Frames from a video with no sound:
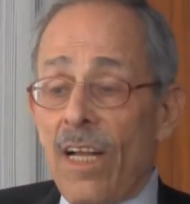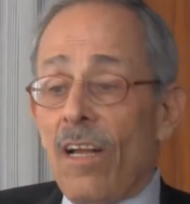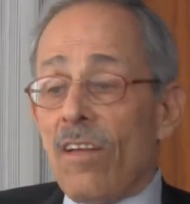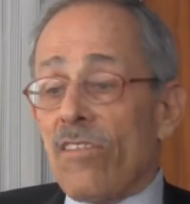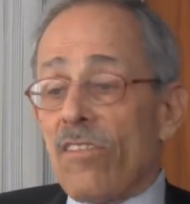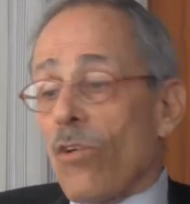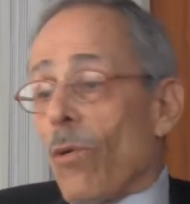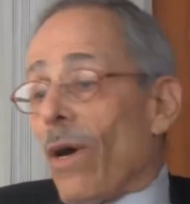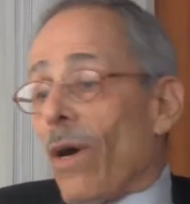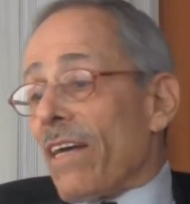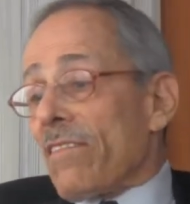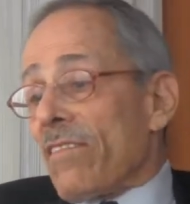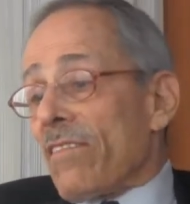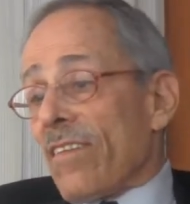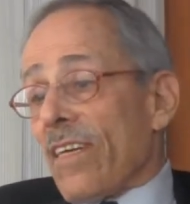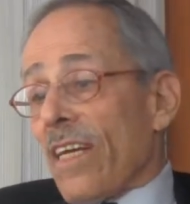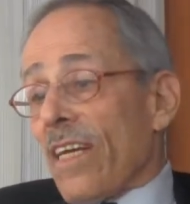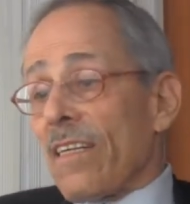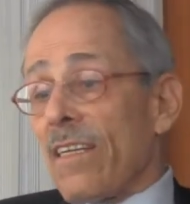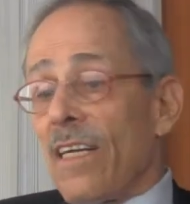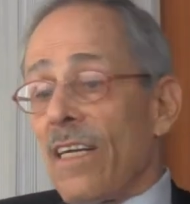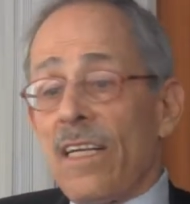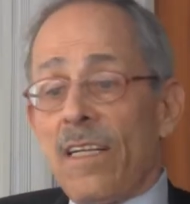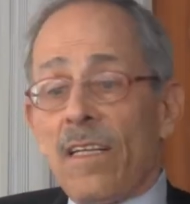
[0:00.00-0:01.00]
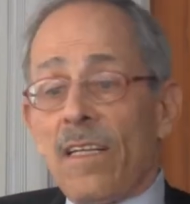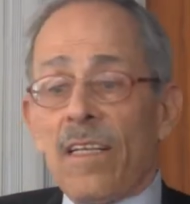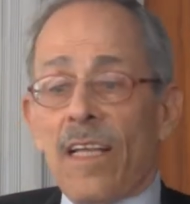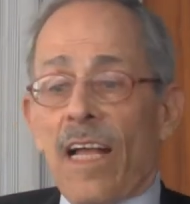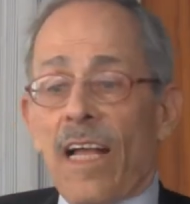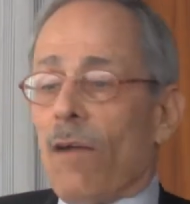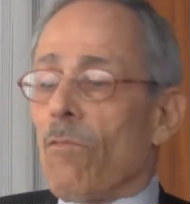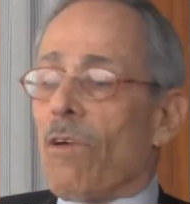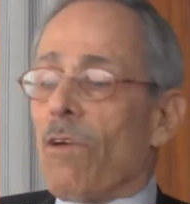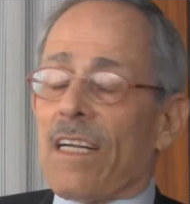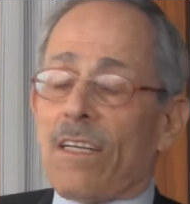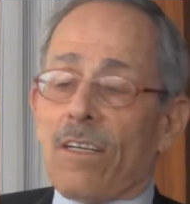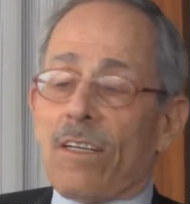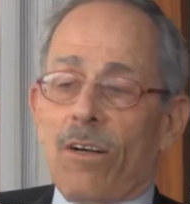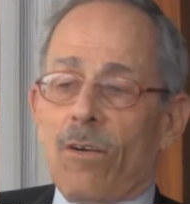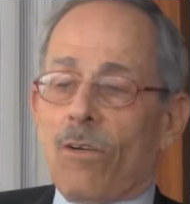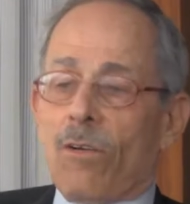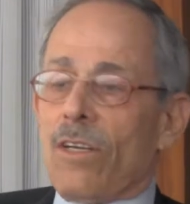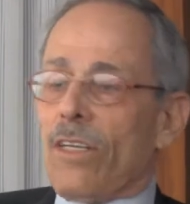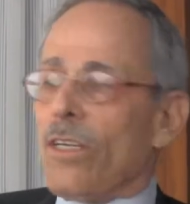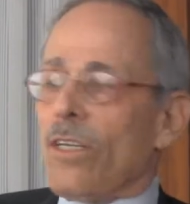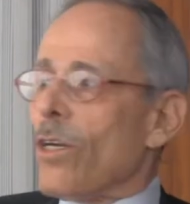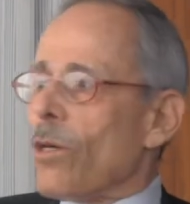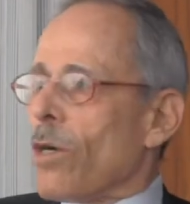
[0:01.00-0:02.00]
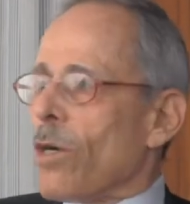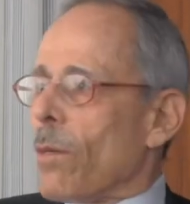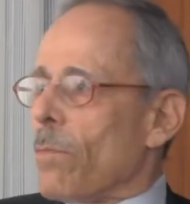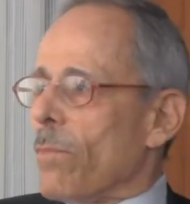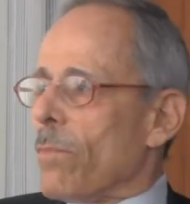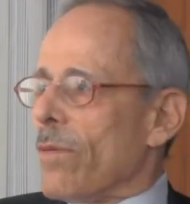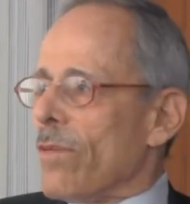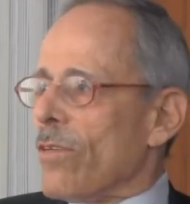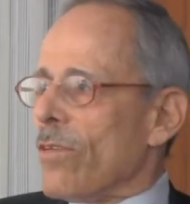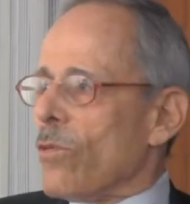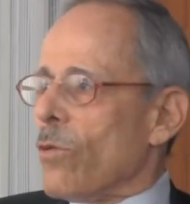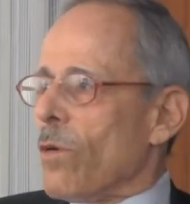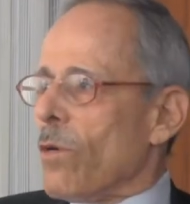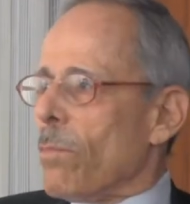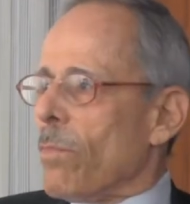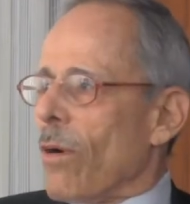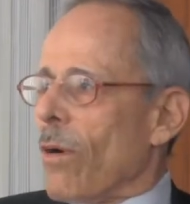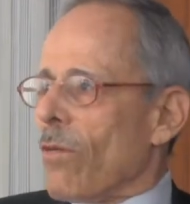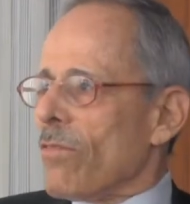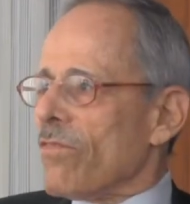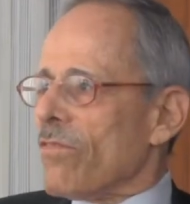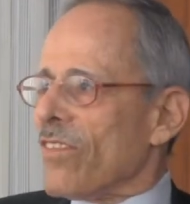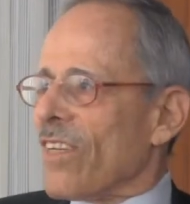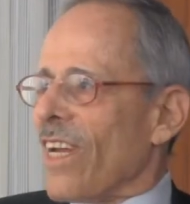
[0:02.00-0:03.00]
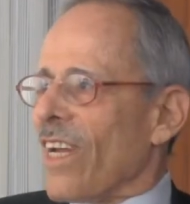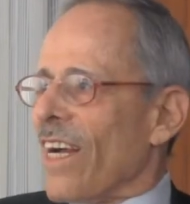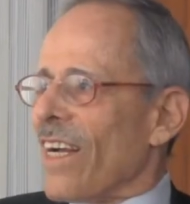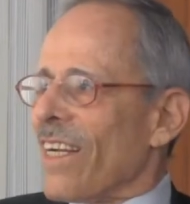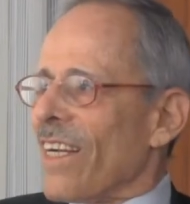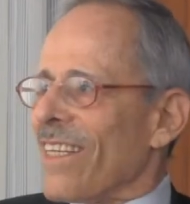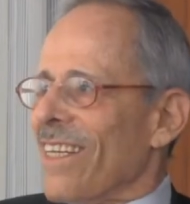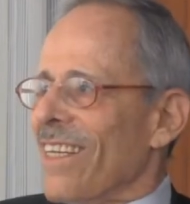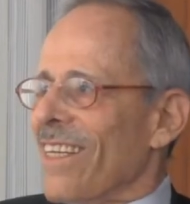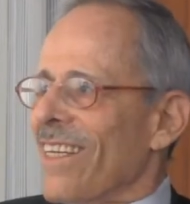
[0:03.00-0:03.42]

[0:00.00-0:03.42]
So I said, I want to go to Europe and do a postdoc.